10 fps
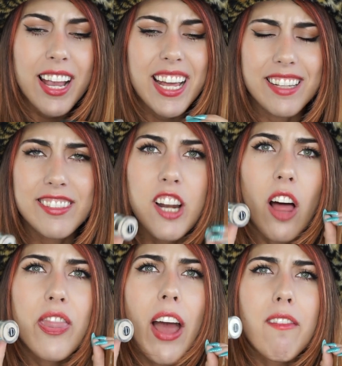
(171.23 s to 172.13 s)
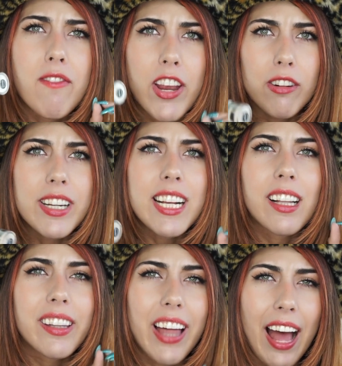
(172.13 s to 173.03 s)
It, it's not that very
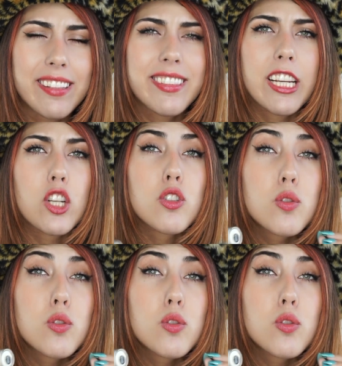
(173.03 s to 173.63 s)
classic,